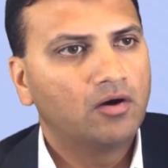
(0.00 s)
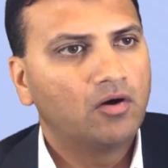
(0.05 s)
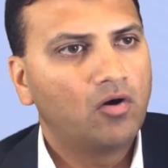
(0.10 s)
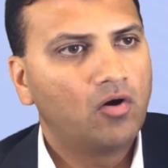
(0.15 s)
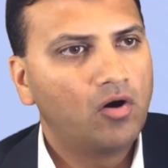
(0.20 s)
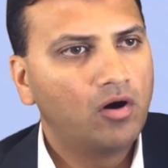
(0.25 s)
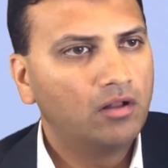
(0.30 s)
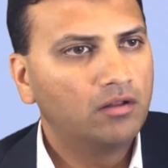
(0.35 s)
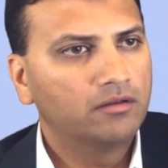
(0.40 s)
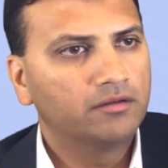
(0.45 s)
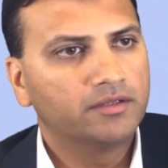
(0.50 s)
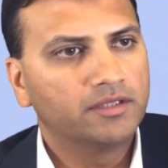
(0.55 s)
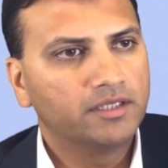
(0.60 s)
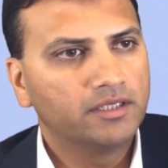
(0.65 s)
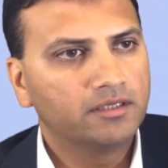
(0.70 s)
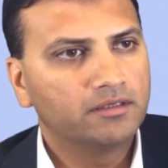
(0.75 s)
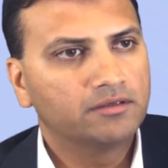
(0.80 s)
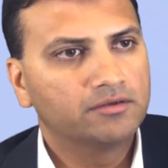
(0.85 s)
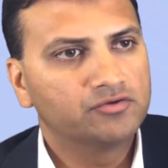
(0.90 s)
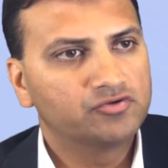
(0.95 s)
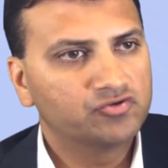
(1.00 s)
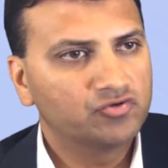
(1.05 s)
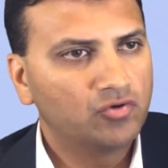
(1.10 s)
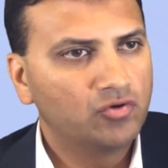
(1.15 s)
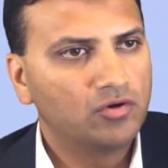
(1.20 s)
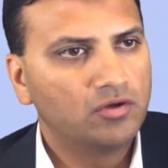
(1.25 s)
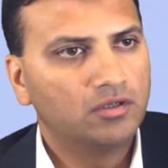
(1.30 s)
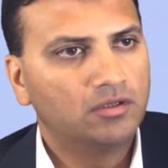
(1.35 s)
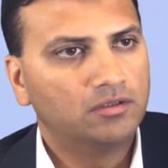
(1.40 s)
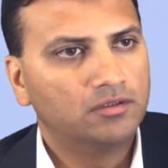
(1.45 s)
all the
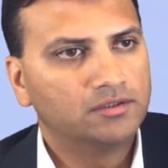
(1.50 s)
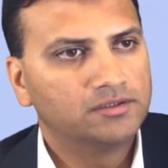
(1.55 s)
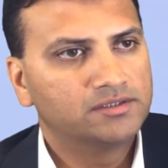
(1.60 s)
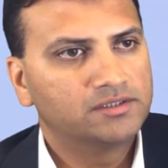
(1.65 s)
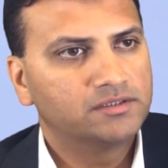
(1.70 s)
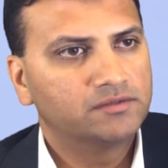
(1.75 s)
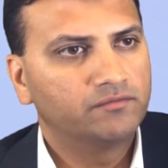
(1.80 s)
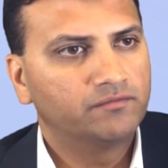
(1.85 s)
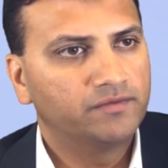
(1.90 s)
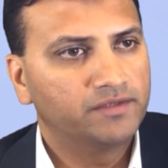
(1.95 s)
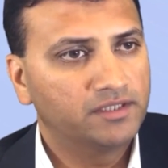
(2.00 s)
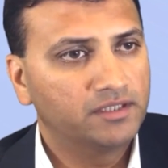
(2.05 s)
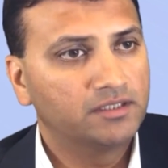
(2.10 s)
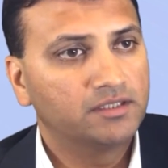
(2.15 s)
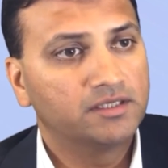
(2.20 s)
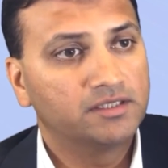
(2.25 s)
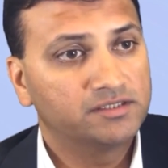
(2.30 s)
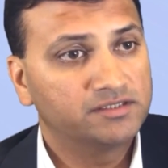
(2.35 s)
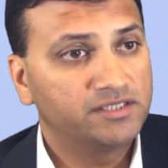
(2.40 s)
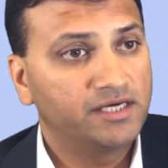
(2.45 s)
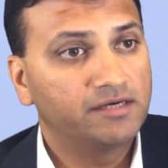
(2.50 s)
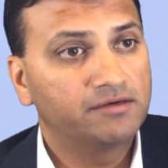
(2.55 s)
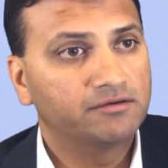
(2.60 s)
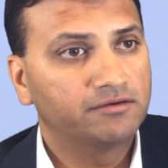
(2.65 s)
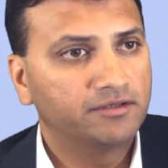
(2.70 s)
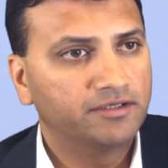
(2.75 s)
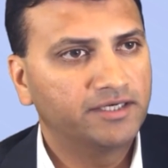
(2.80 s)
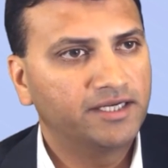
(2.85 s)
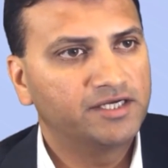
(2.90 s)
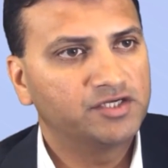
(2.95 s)
controls within NIST
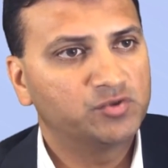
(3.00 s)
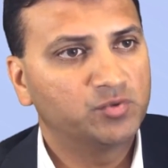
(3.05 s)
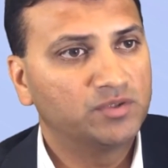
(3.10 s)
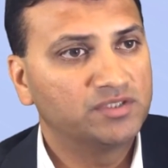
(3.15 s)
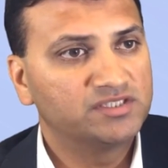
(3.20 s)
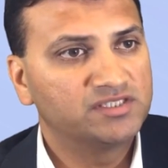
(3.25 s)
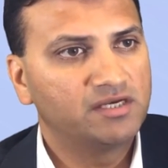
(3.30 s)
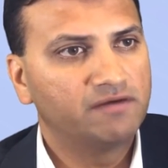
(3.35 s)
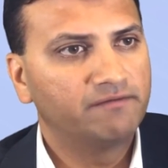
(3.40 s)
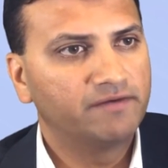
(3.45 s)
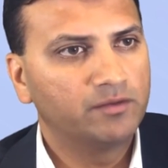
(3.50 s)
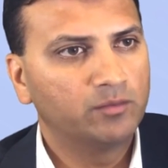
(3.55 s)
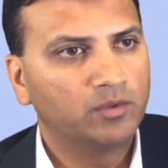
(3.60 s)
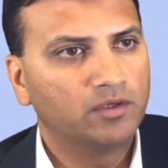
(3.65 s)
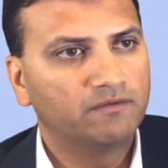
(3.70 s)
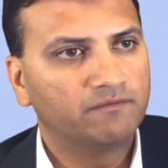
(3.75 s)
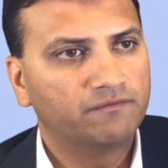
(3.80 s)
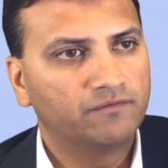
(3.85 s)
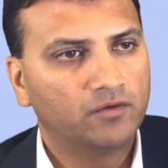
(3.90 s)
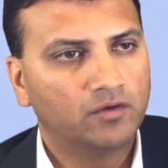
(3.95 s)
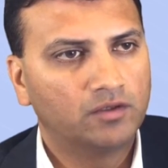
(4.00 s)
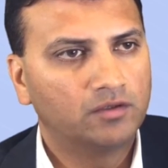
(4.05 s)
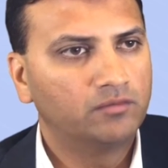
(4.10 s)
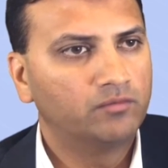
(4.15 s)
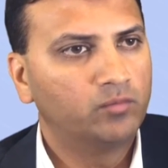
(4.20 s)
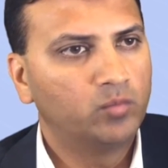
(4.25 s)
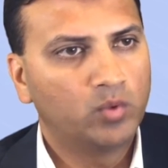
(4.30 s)
800-171 for